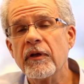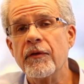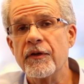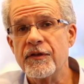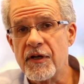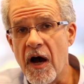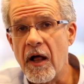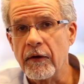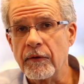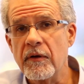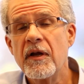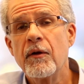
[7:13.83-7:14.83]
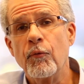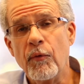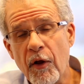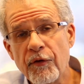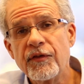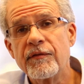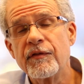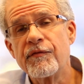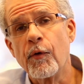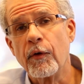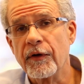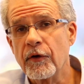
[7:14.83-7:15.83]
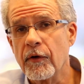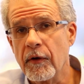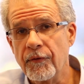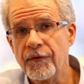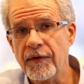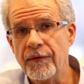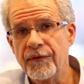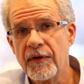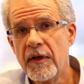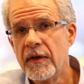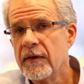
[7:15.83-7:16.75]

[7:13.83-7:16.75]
in the dollar relative to foreign currencies,